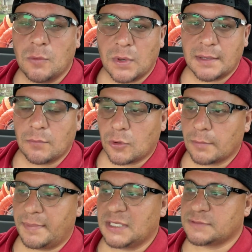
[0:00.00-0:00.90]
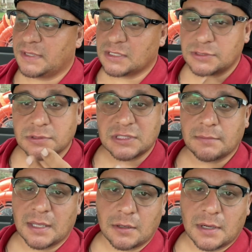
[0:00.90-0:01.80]
you win more bids because you
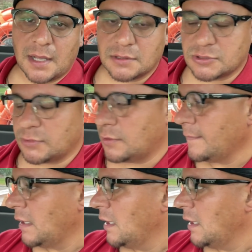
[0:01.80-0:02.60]
seem like you're knowledgeable.